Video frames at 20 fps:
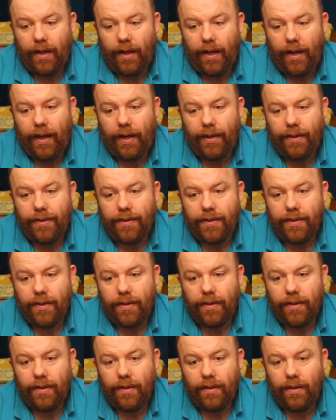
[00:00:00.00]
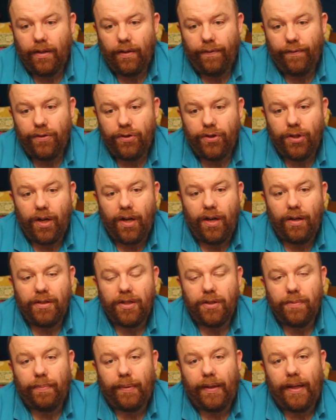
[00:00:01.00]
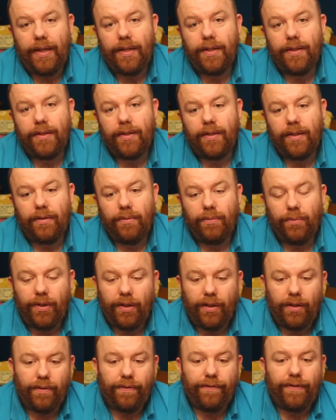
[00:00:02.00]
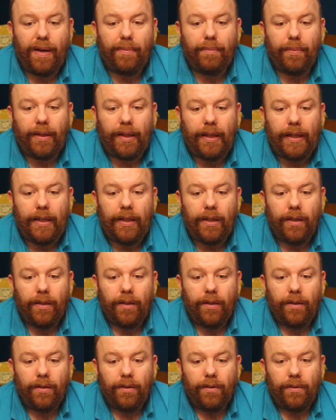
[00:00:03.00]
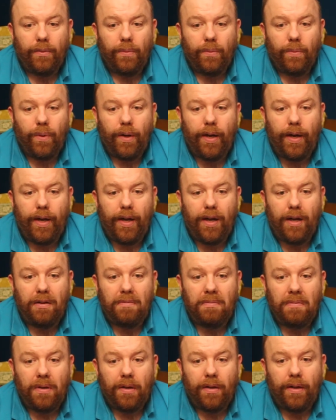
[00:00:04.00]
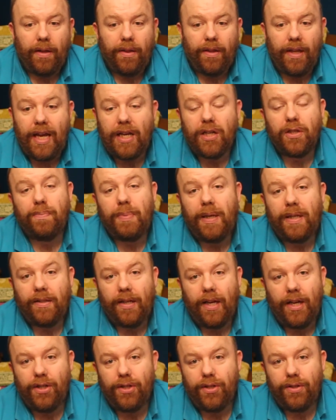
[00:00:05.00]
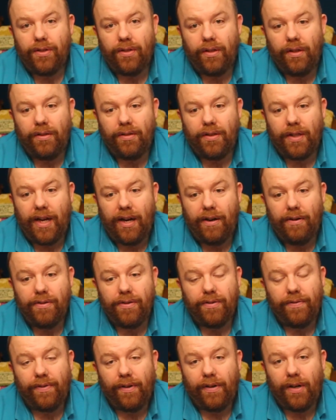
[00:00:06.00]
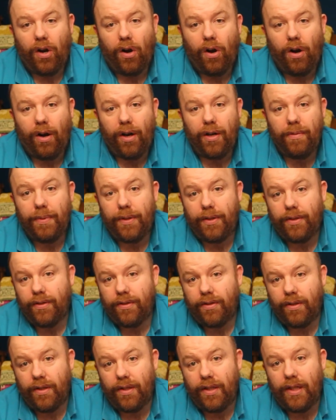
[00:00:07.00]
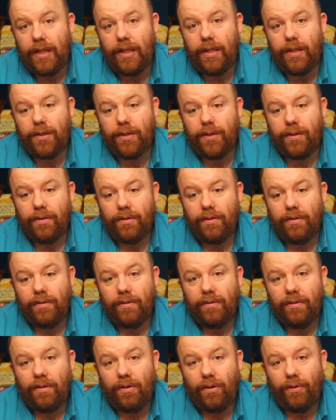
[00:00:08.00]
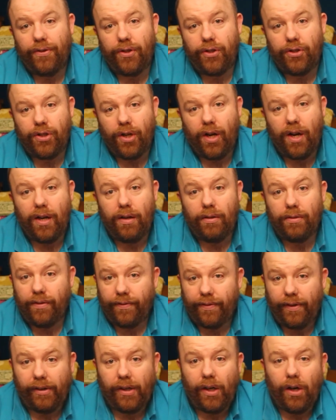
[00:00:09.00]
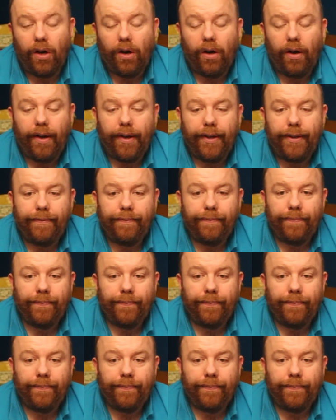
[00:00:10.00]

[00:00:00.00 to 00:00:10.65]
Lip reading: And if a child is placed within a family where the expectations of those carers are very high because the needs of the child are very high,